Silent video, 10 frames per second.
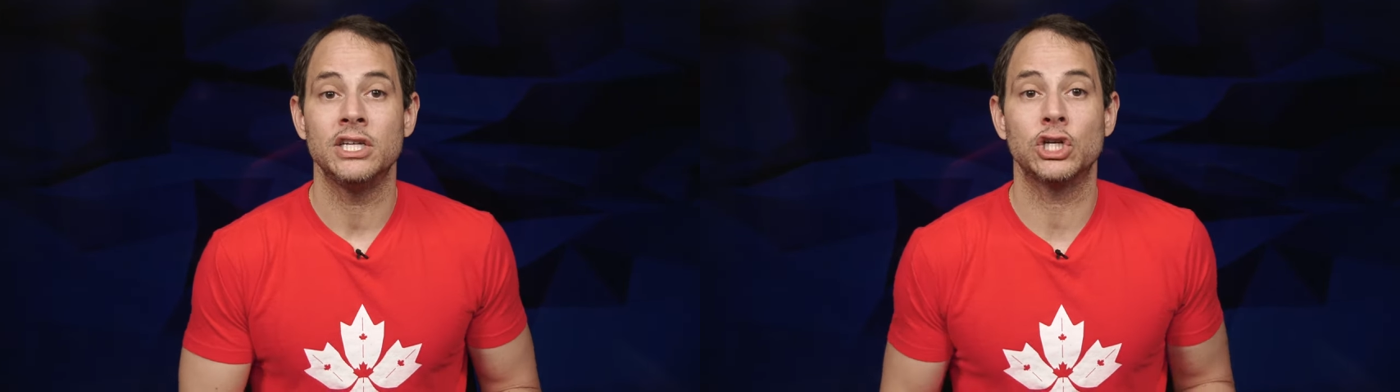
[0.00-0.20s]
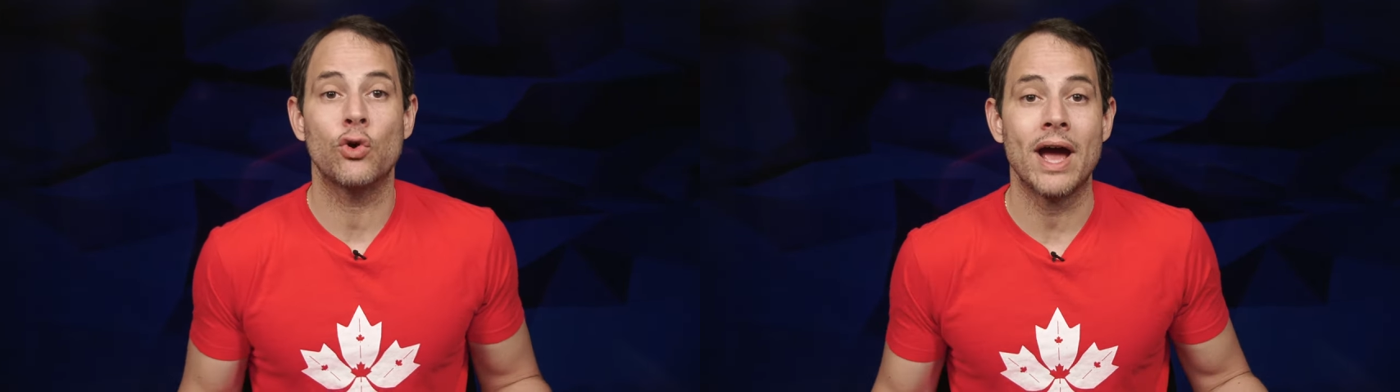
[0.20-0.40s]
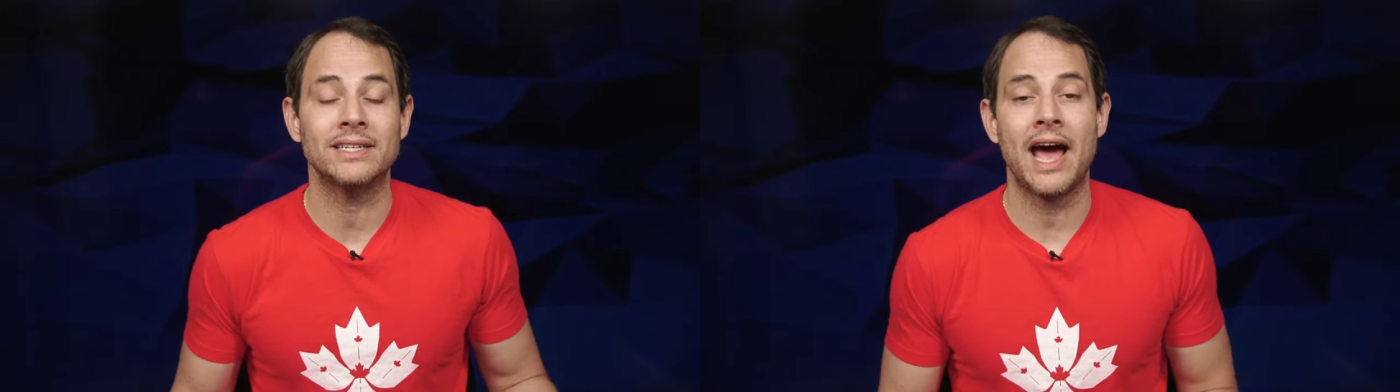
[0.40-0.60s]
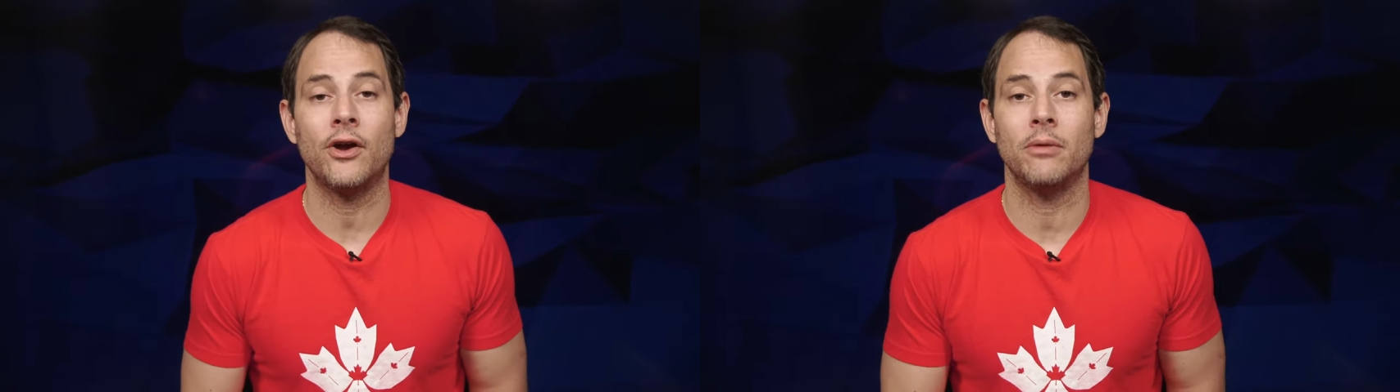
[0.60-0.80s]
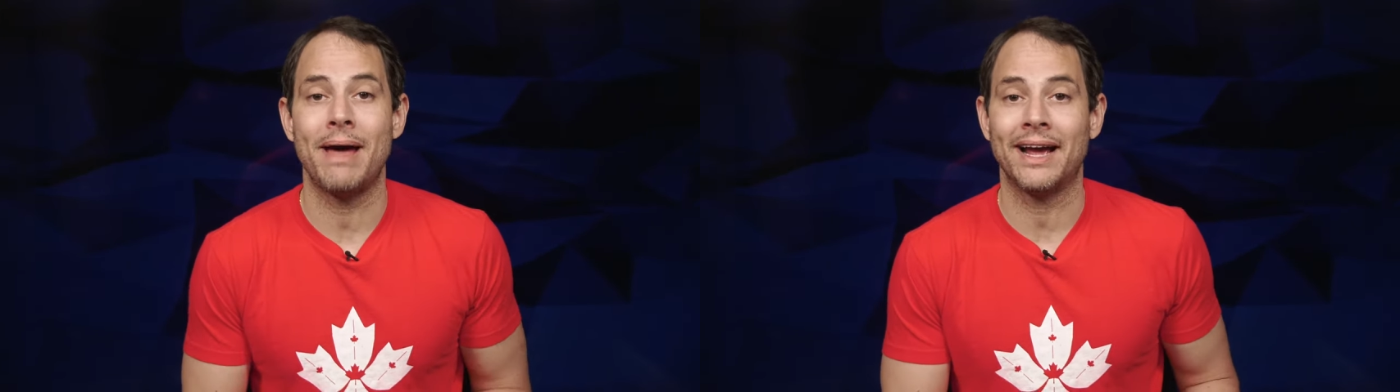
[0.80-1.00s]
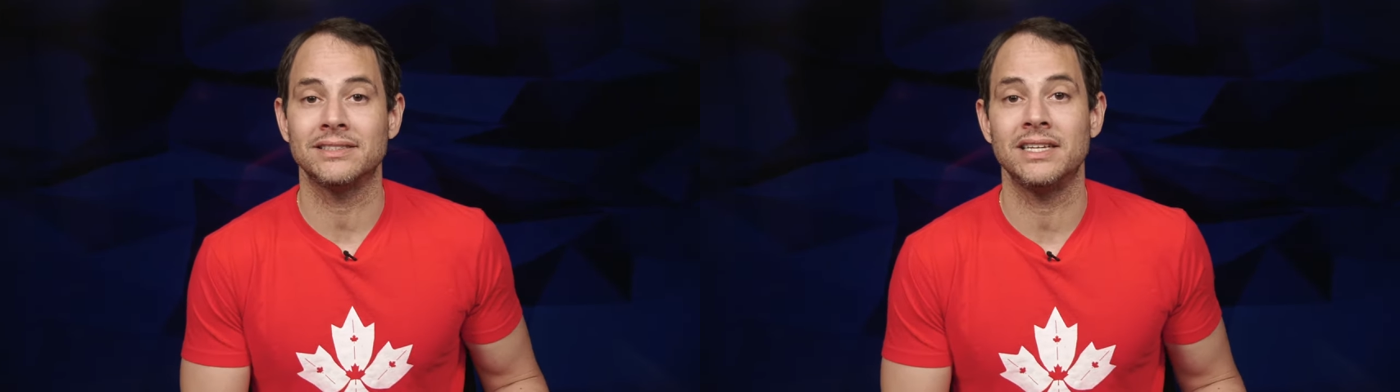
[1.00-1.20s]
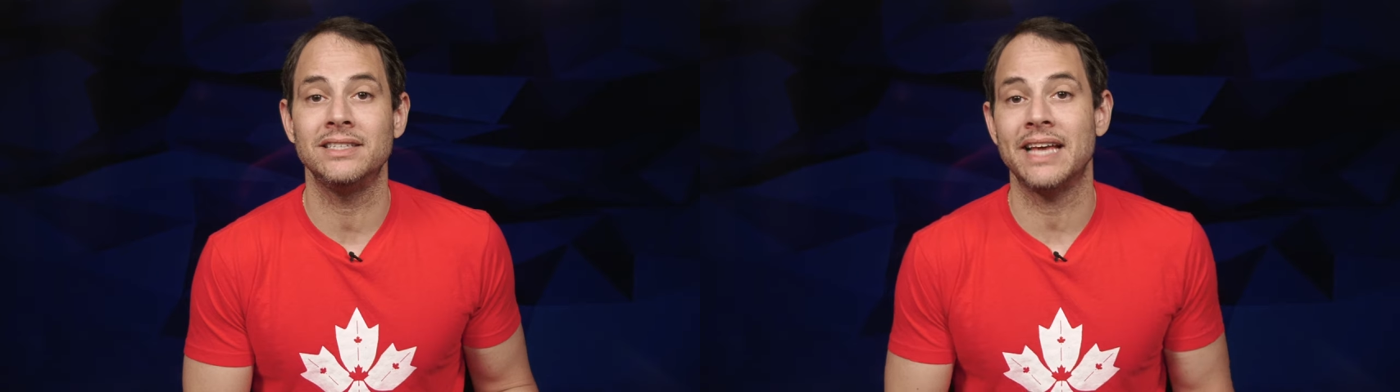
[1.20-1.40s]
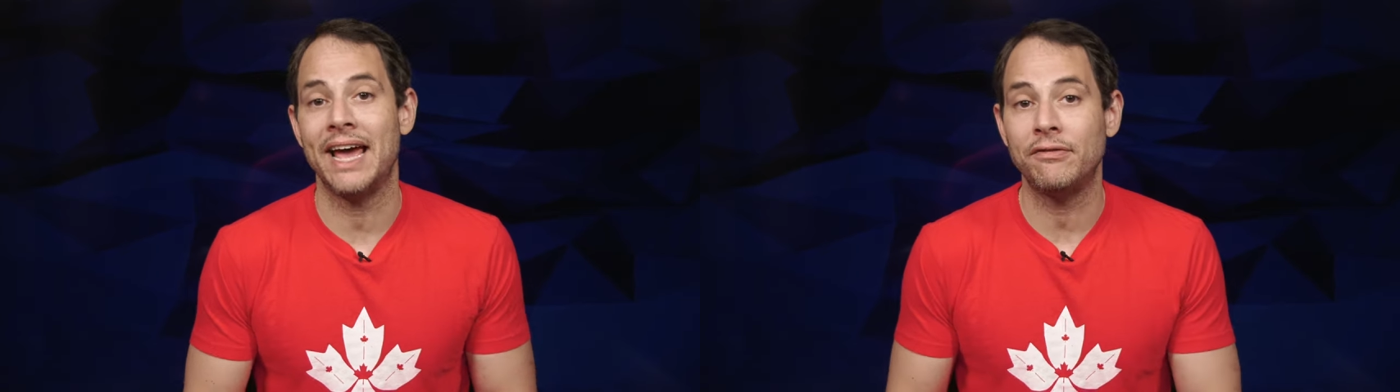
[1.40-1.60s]
to crack down on
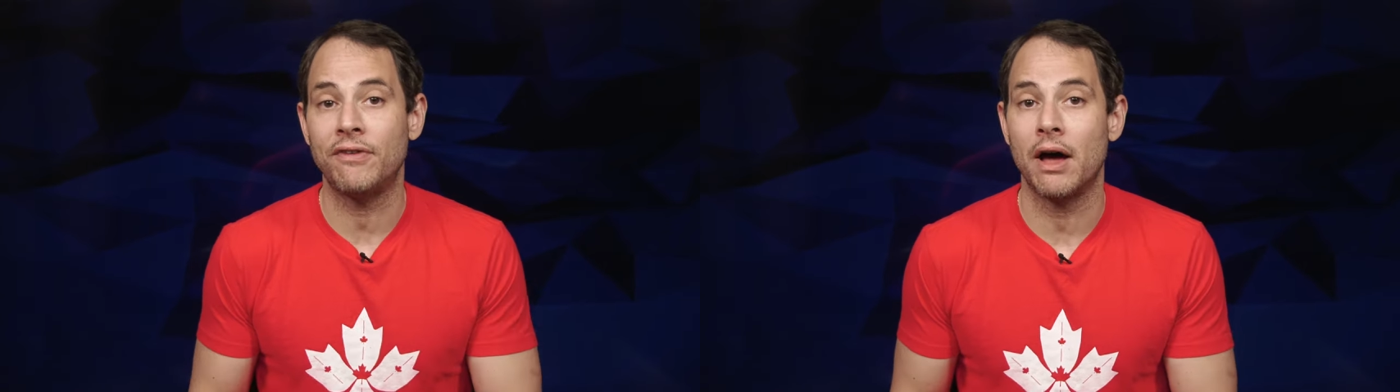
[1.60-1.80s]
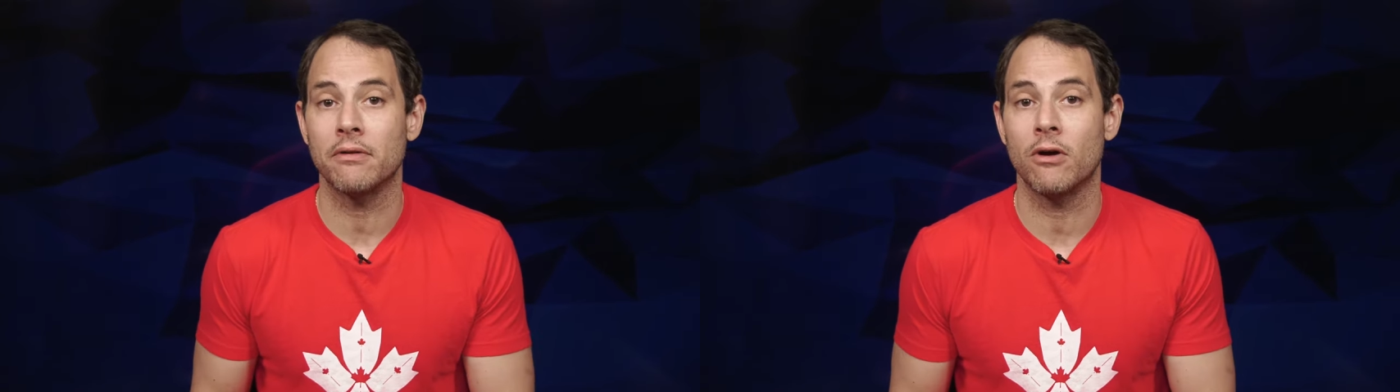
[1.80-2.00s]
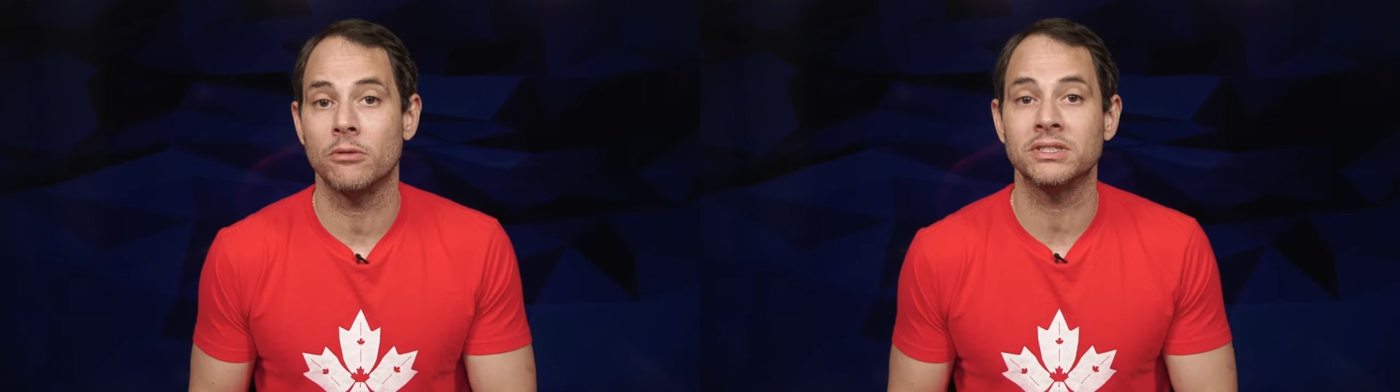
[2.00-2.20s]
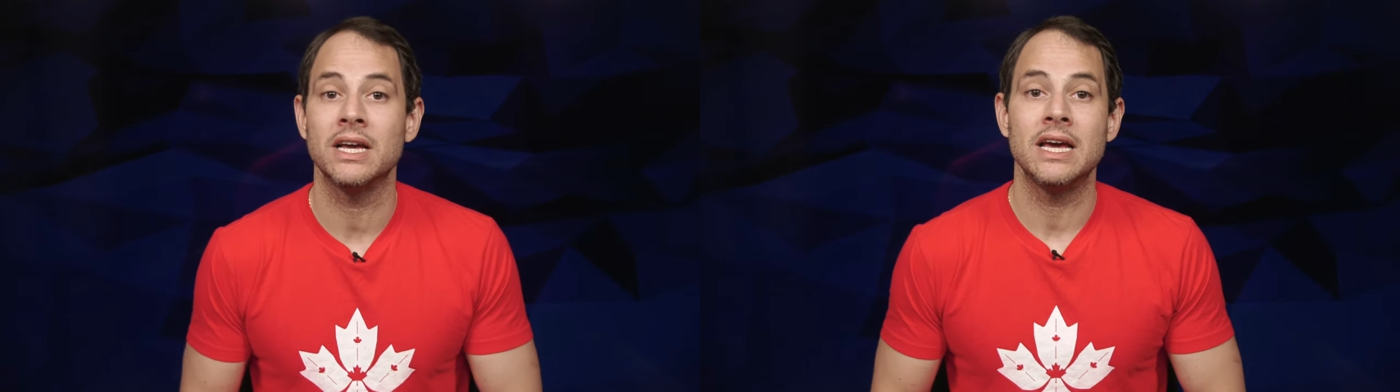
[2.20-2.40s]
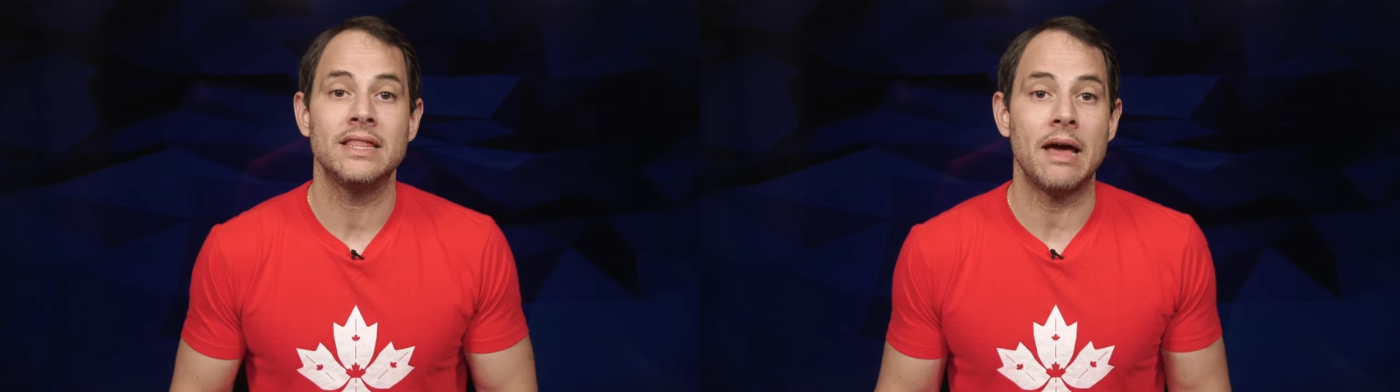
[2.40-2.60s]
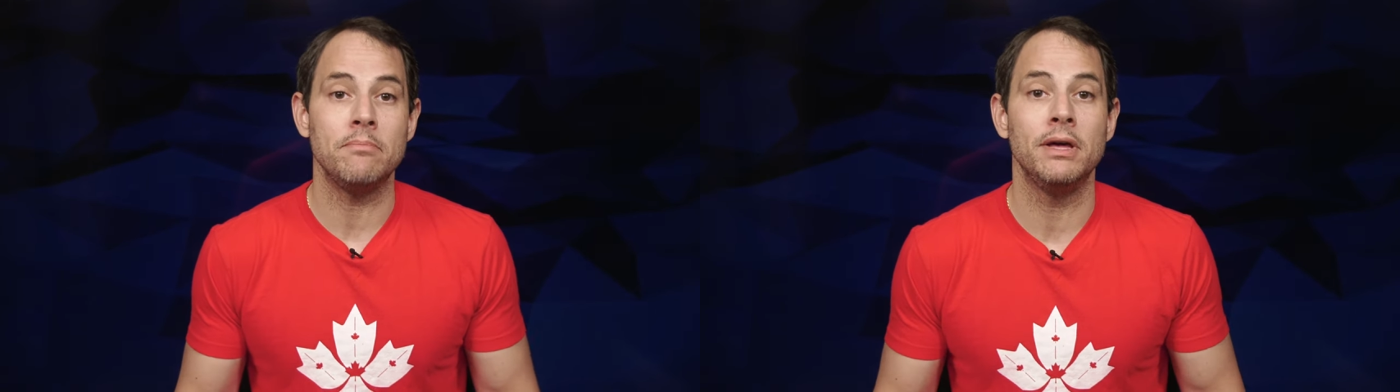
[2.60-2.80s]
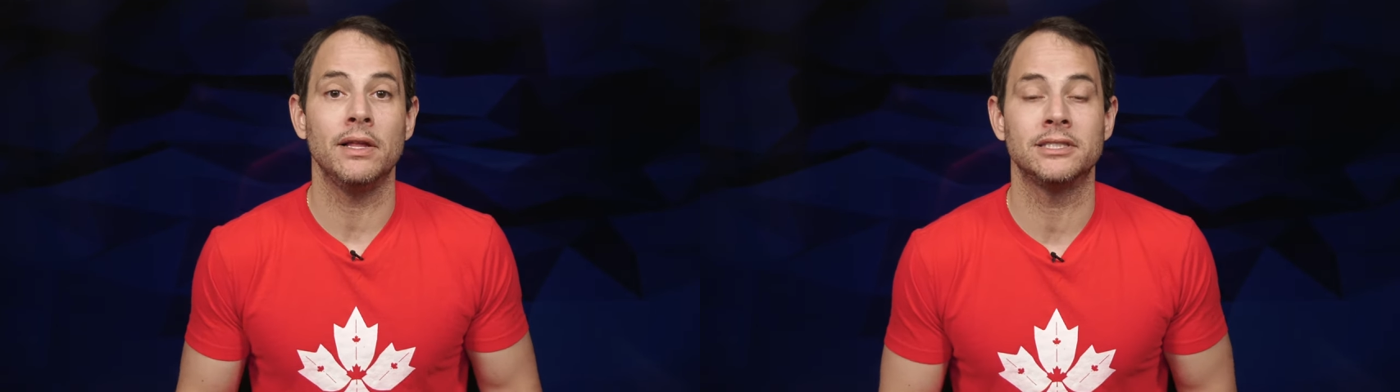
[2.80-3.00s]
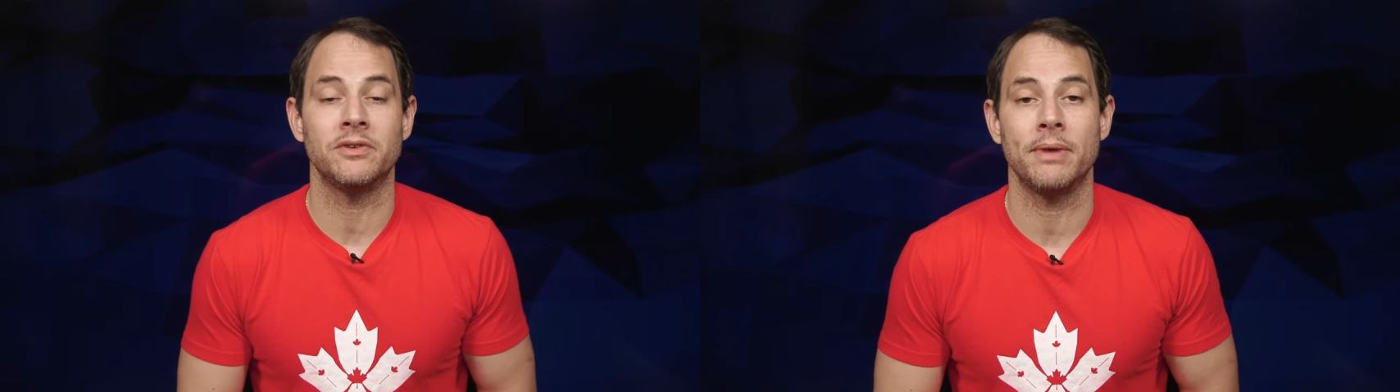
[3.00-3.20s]
magazines and firearms that
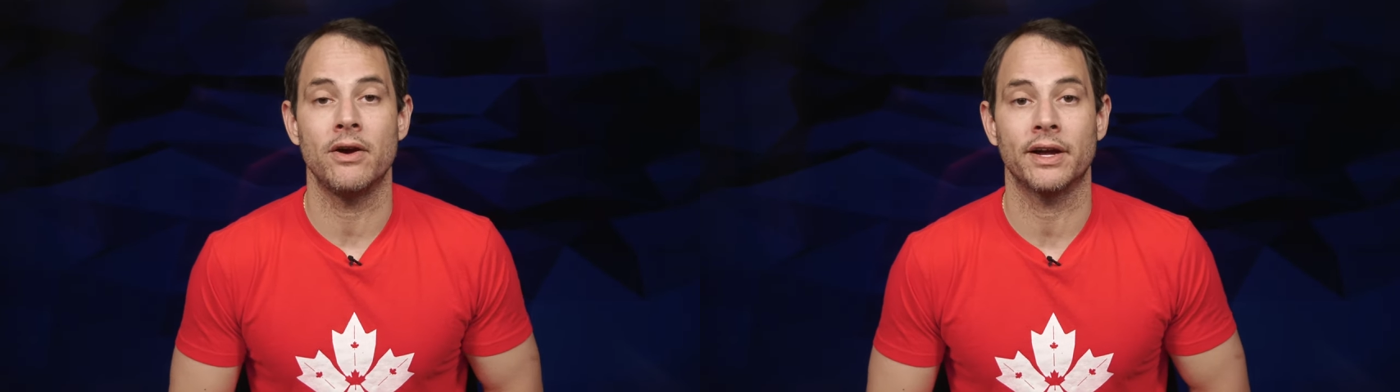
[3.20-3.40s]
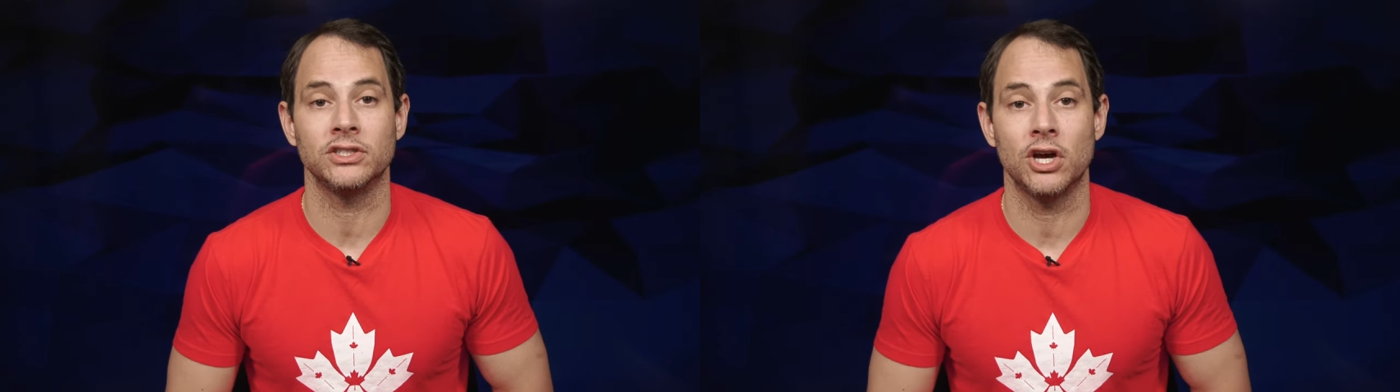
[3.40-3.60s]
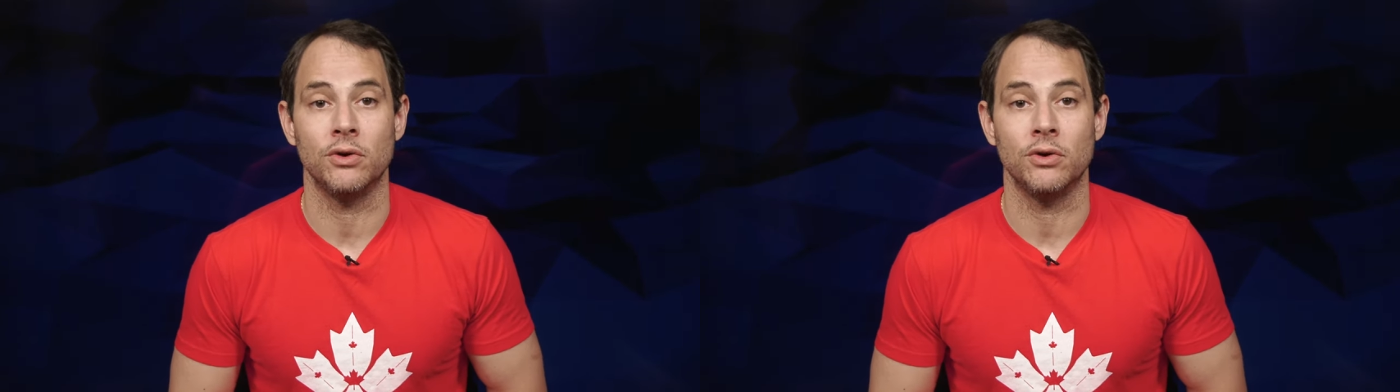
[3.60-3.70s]
millions of Americans